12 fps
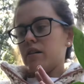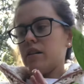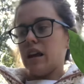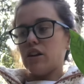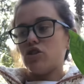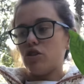
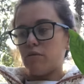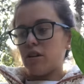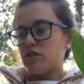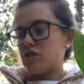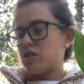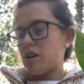get too
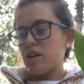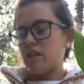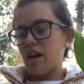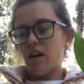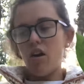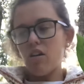much,
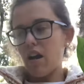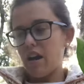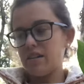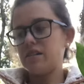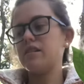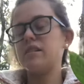all
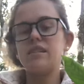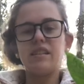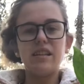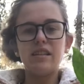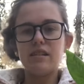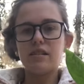kinds of
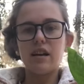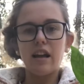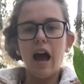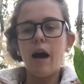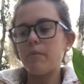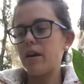diseases can
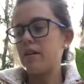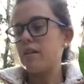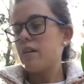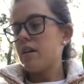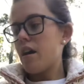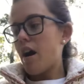happen.
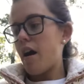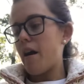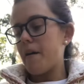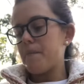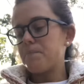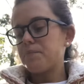
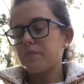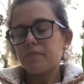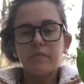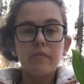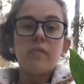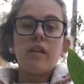
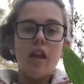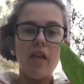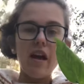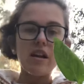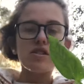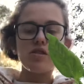
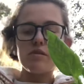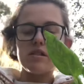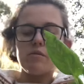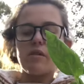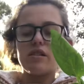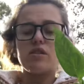That is the
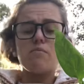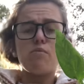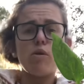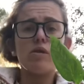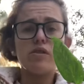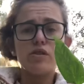reason why it's
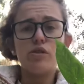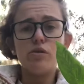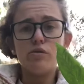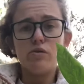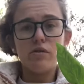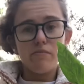important
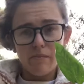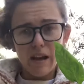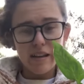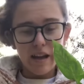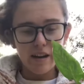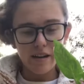to
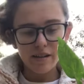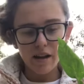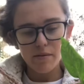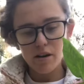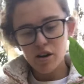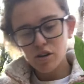make that next step.
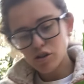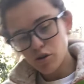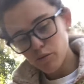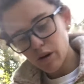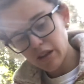So what